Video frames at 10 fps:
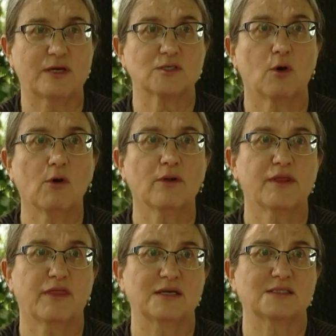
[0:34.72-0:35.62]
for us all
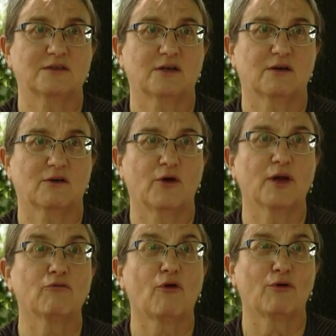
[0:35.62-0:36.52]
the things that are
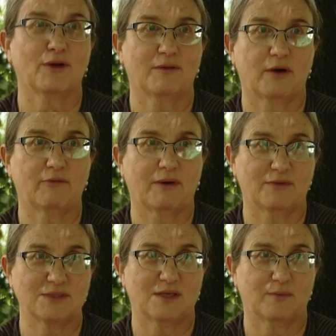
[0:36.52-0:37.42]
going wrong in,
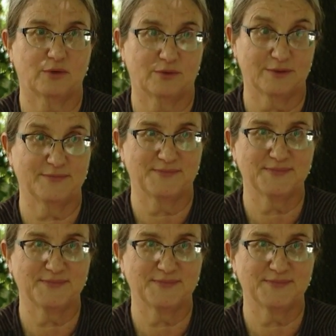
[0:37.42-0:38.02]
around this neighborhood.